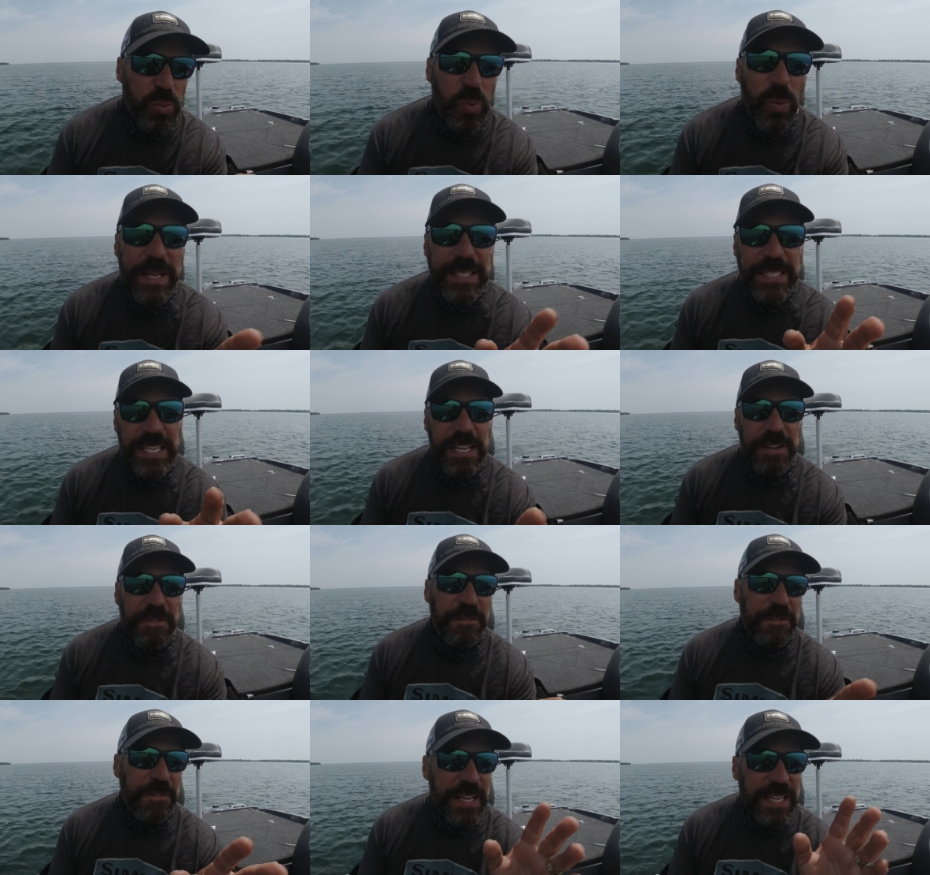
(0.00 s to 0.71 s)

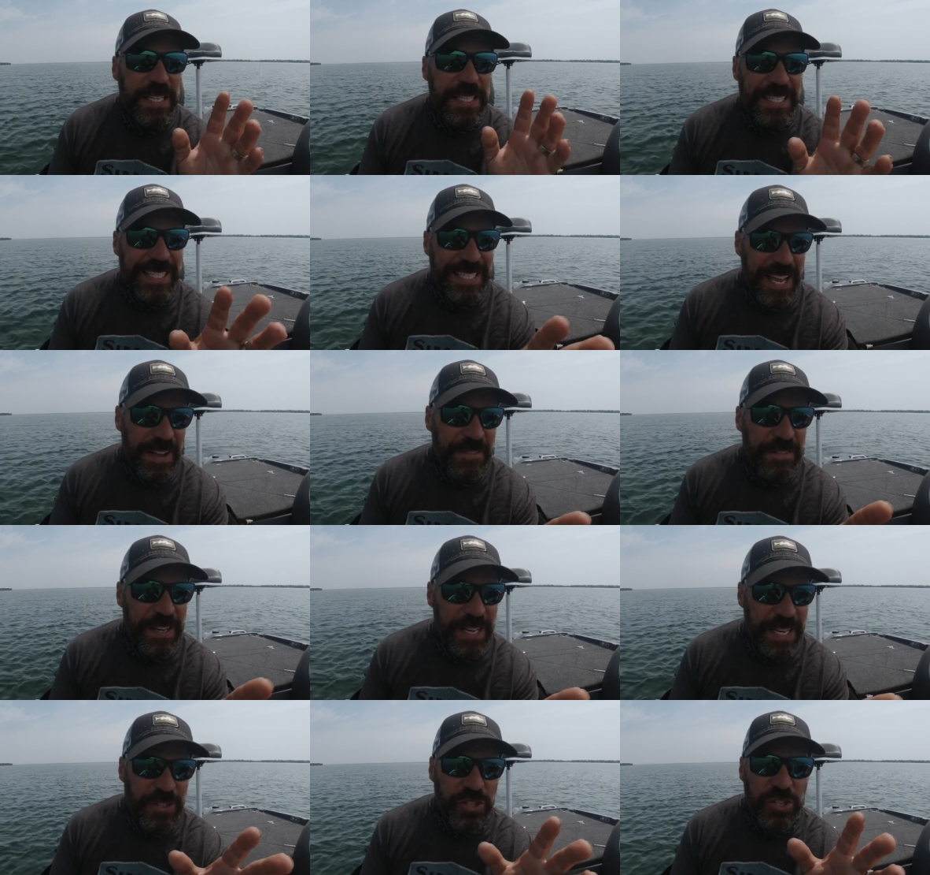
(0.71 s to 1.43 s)
20 feet
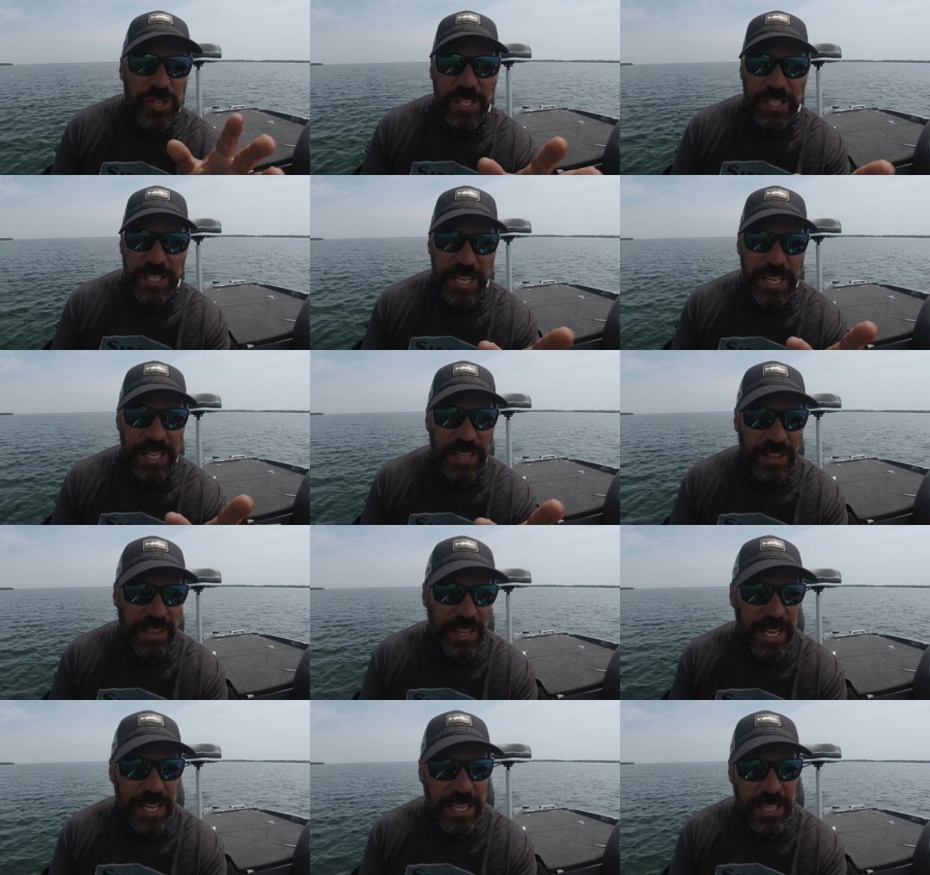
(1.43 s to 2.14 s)
7 inches
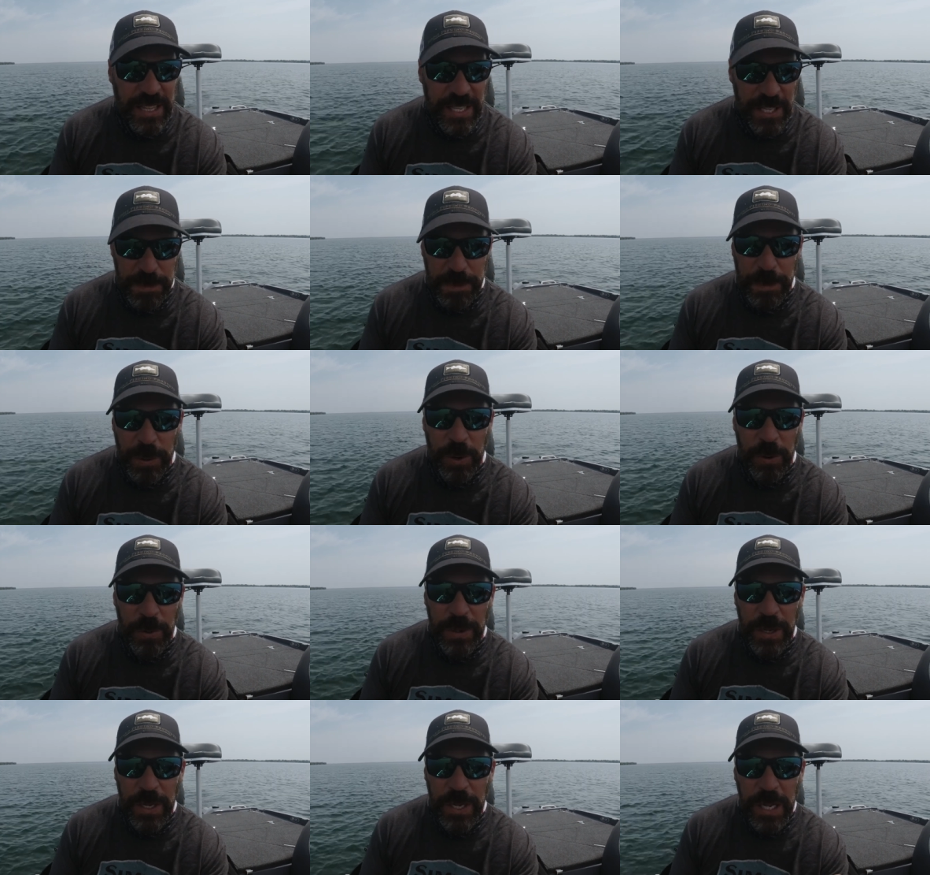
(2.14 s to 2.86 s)
in length, this
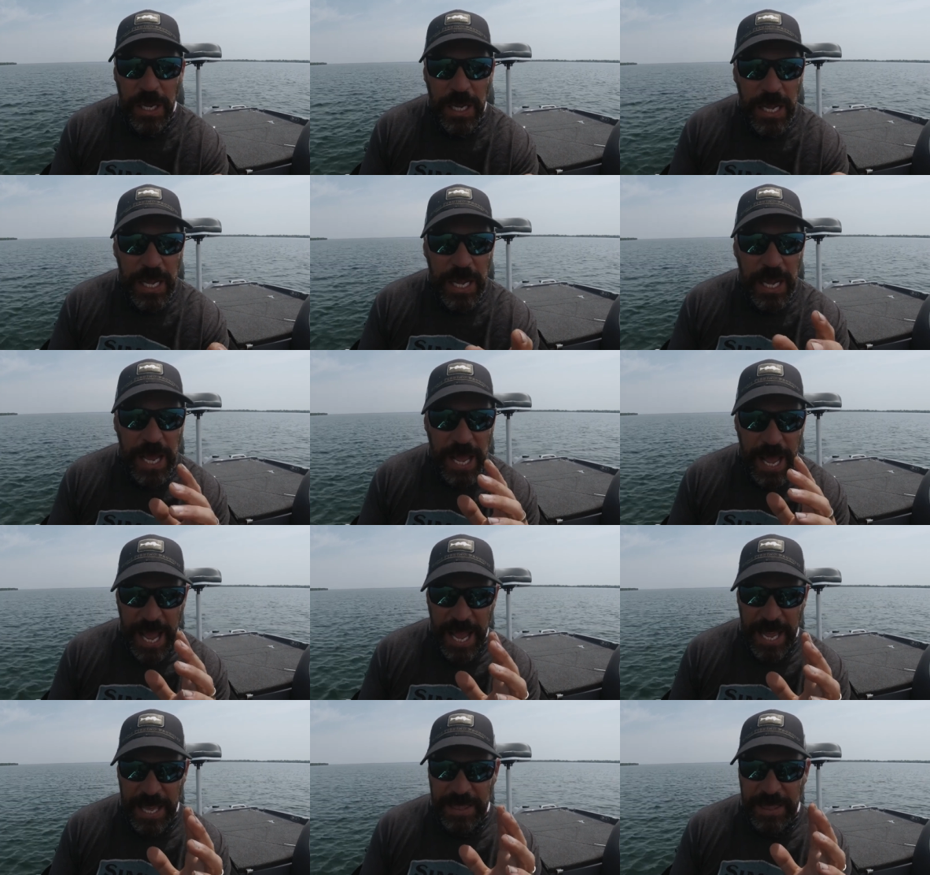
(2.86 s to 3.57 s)
boat.
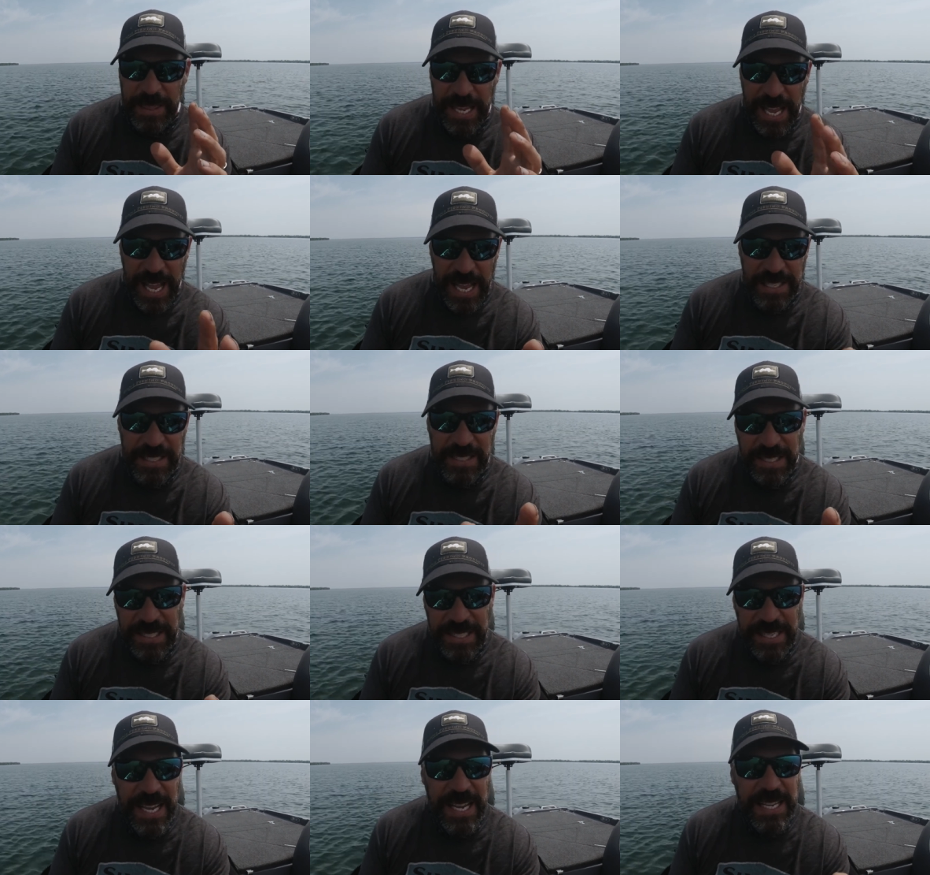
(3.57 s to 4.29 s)
And the
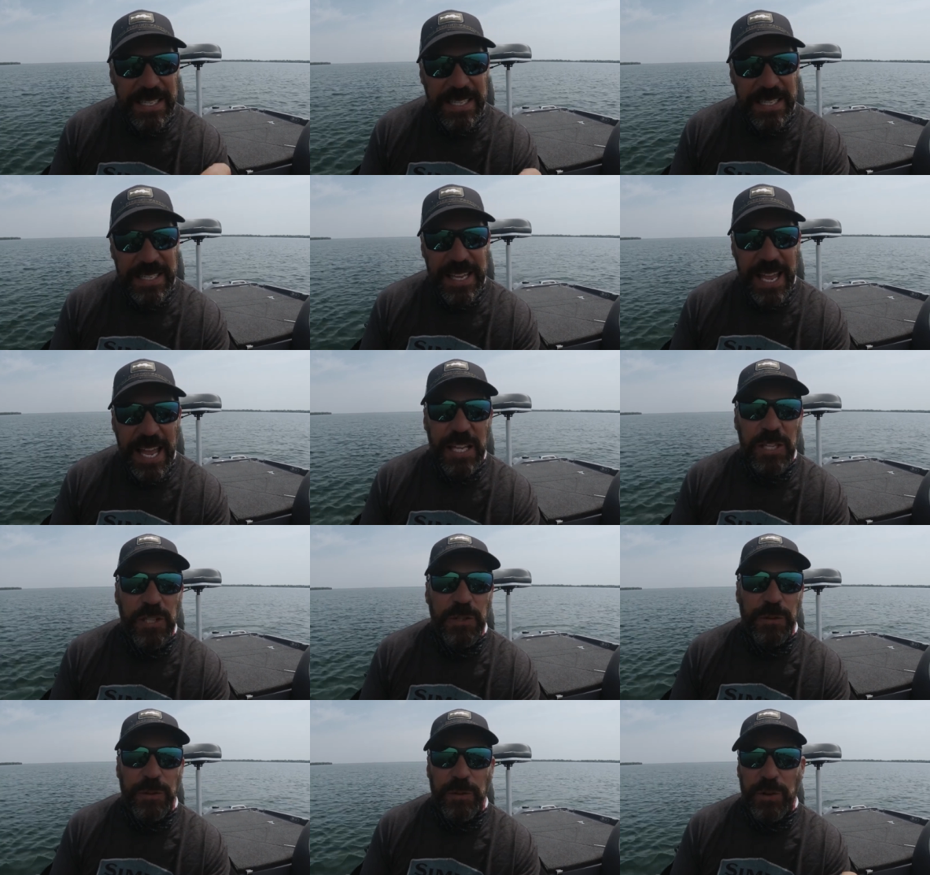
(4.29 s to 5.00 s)
STS
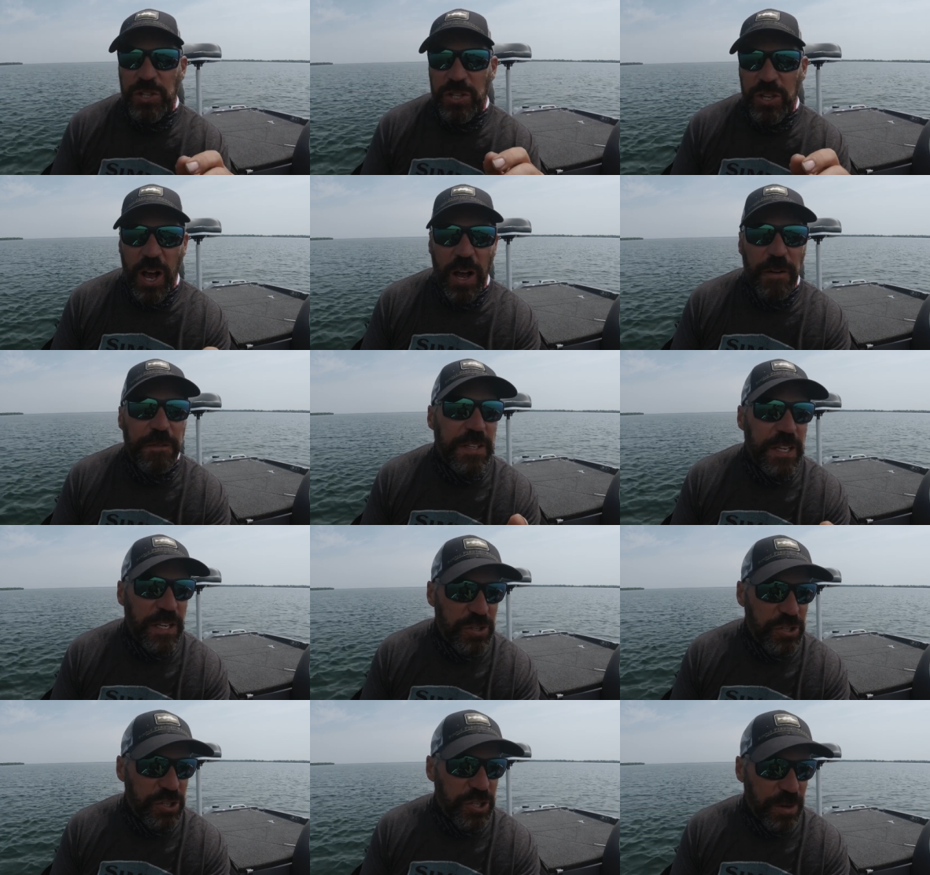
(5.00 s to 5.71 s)
stands for Soft
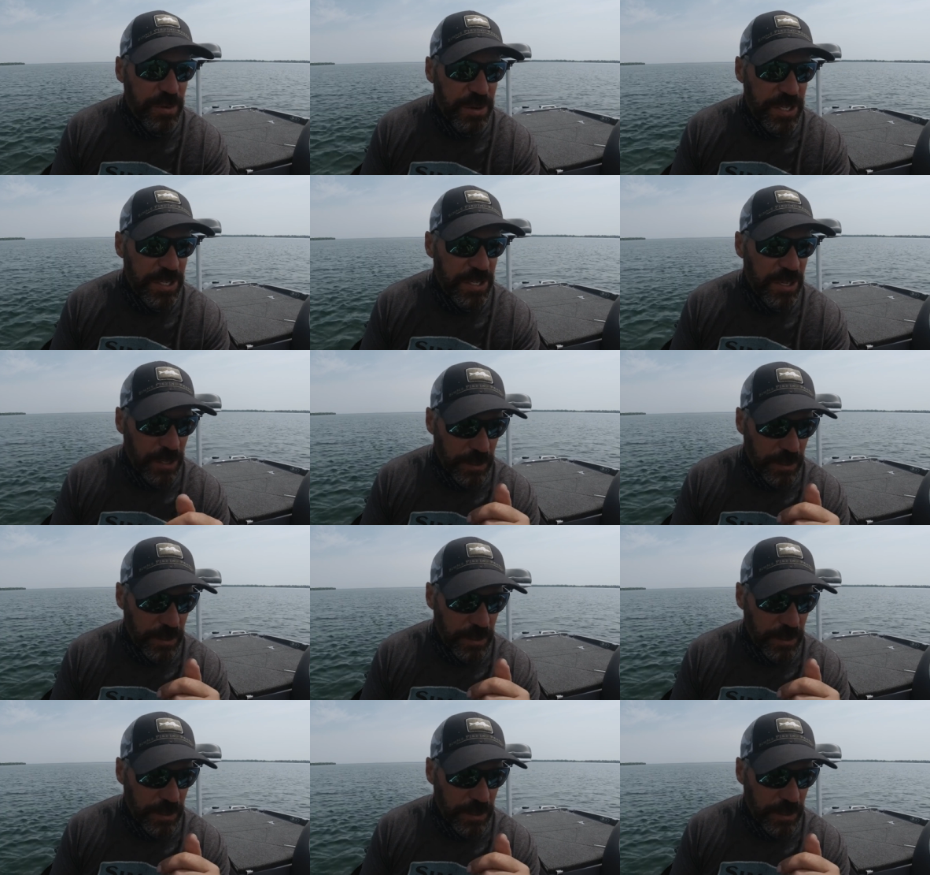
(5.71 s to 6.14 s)
Touch Series